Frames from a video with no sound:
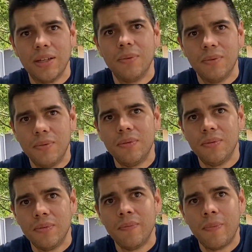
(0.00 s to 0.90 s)
Oh wow,
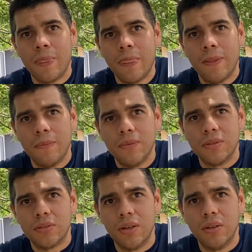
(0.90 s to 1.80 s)
that's really spot on. So, okay.